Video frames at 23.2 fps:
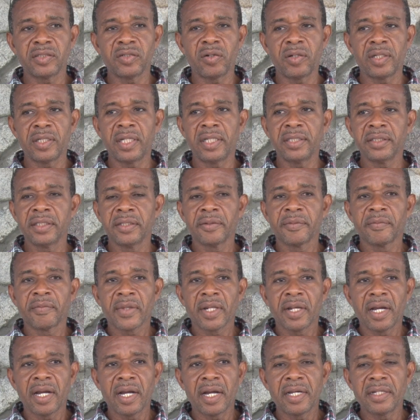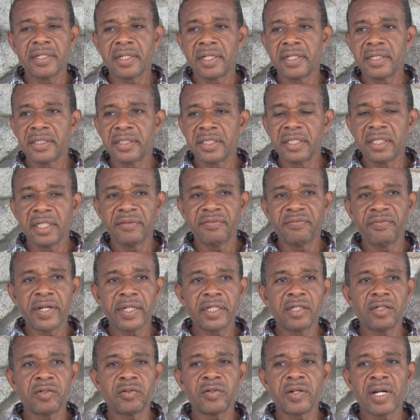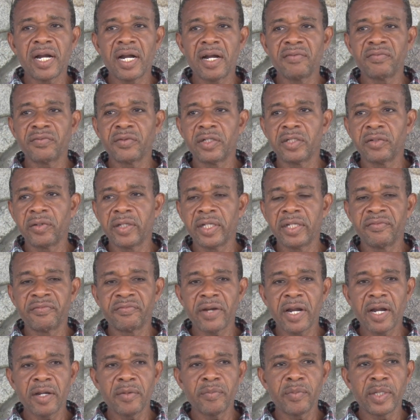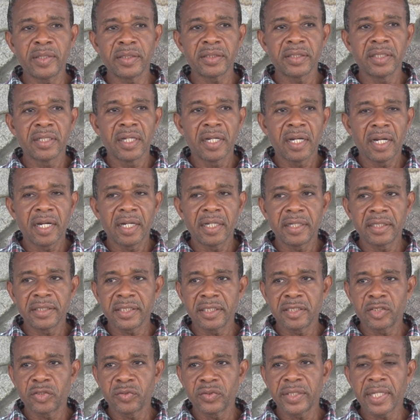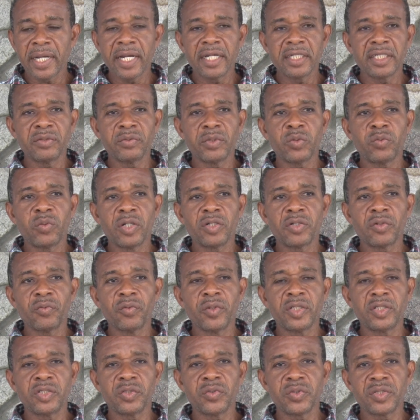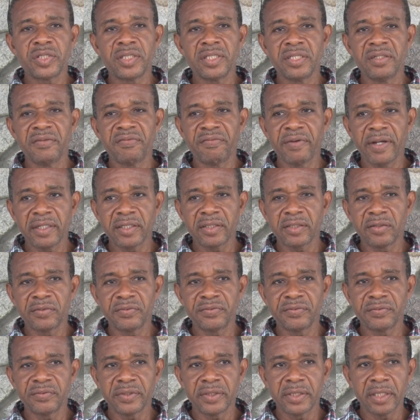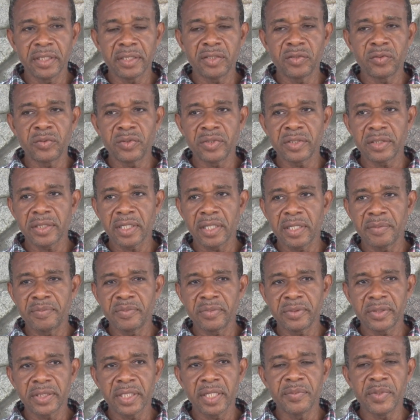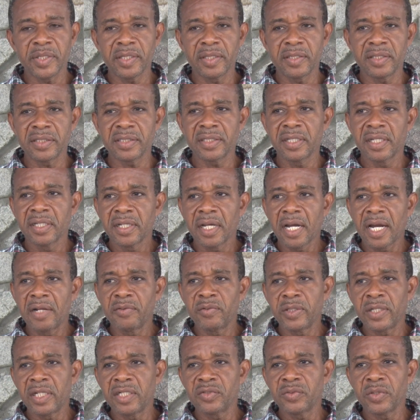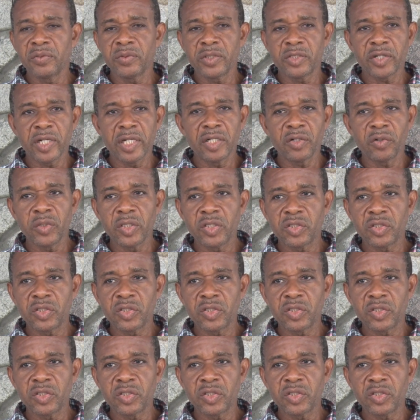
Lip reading: and all that, and the effect it could have on our environment. And as a society, we want to reduce the effect of those chemicals. And that's why we're trying to